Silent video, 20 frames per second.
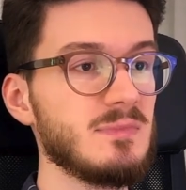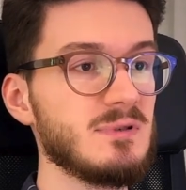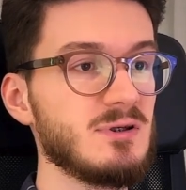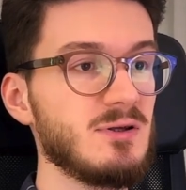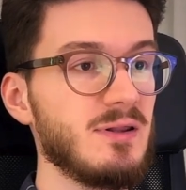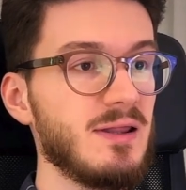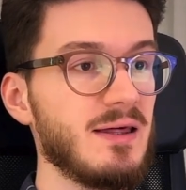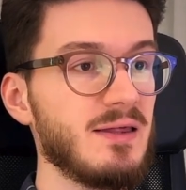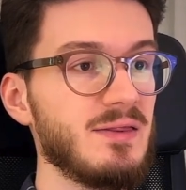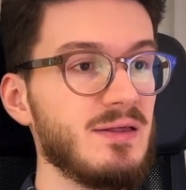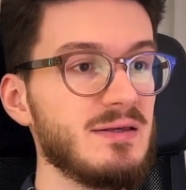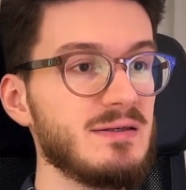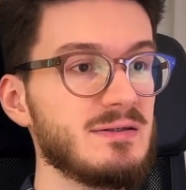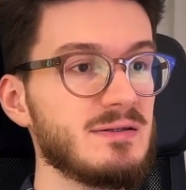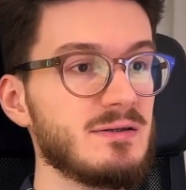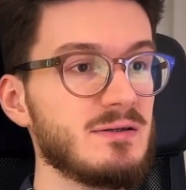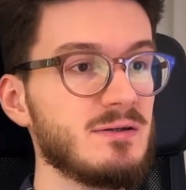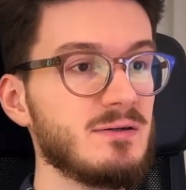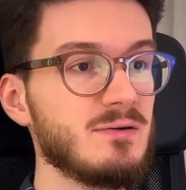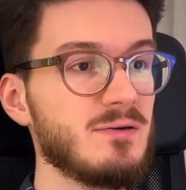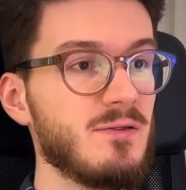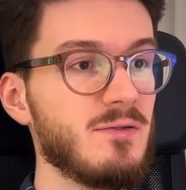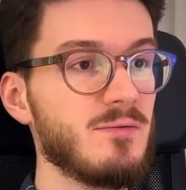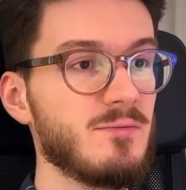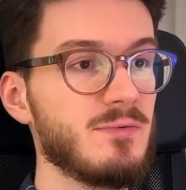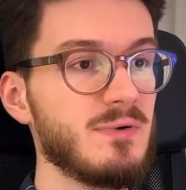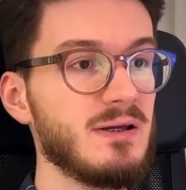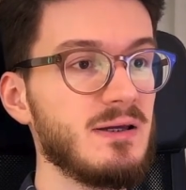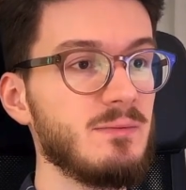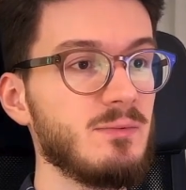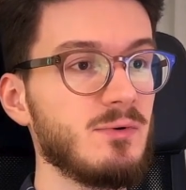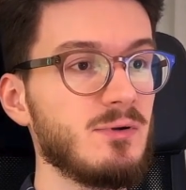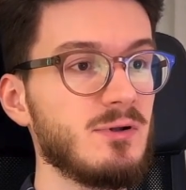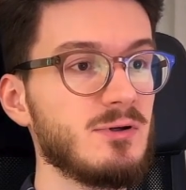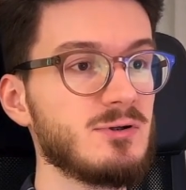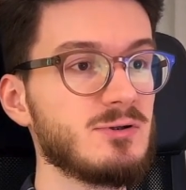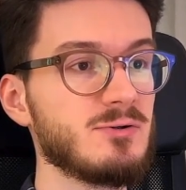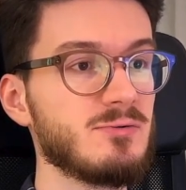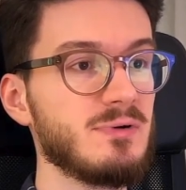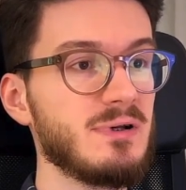So like this, 3
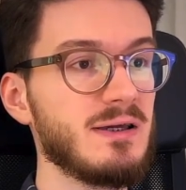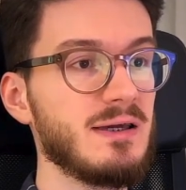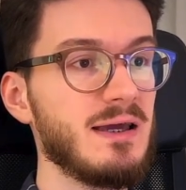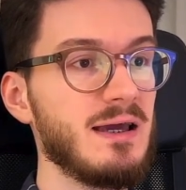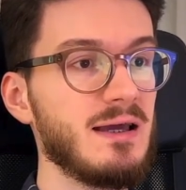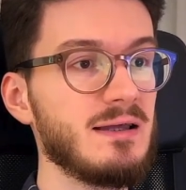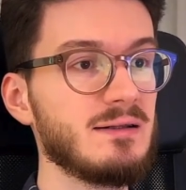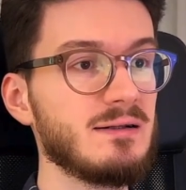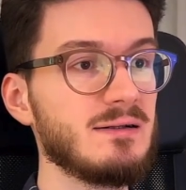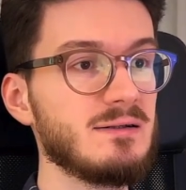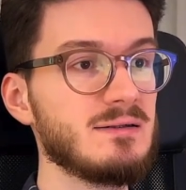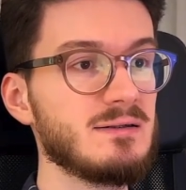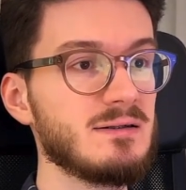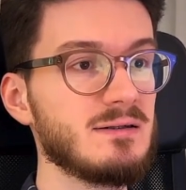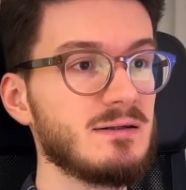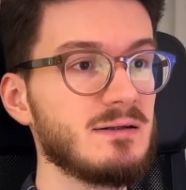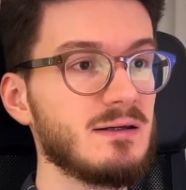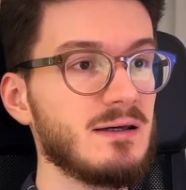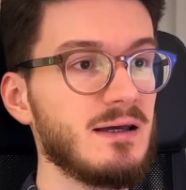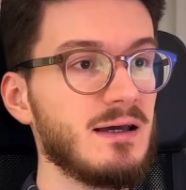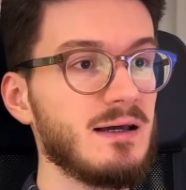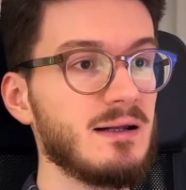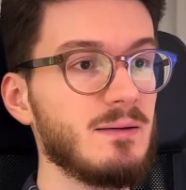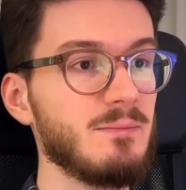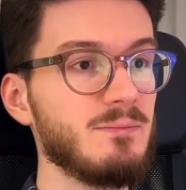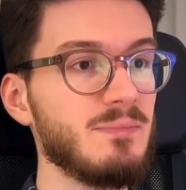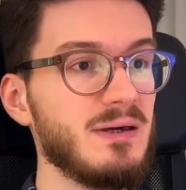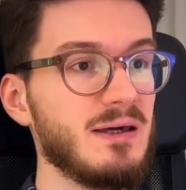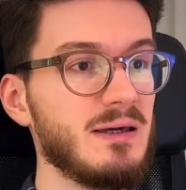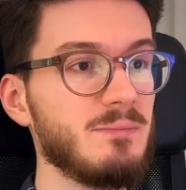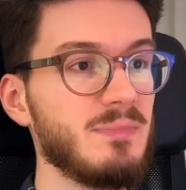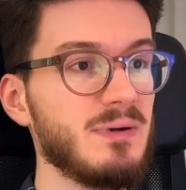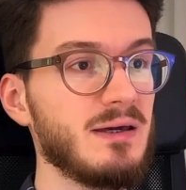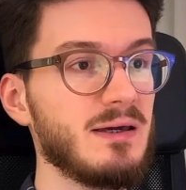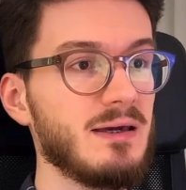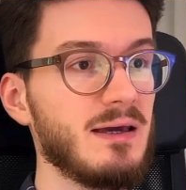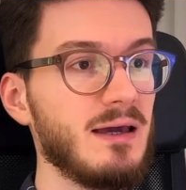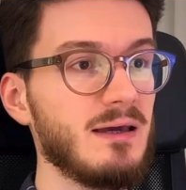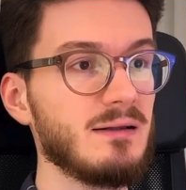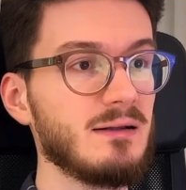bullish green candles and a big
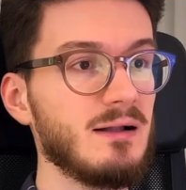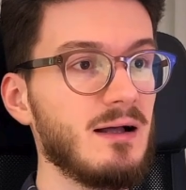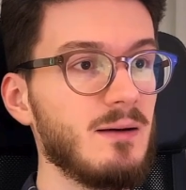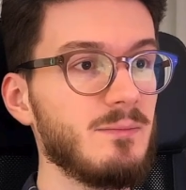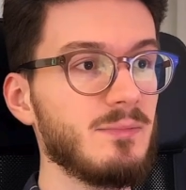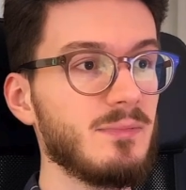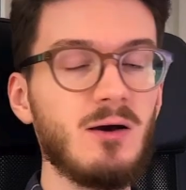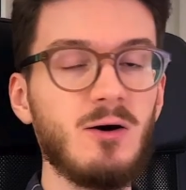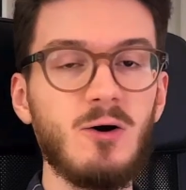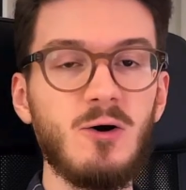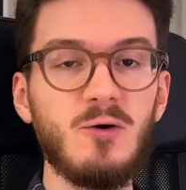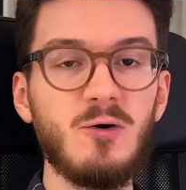candle up.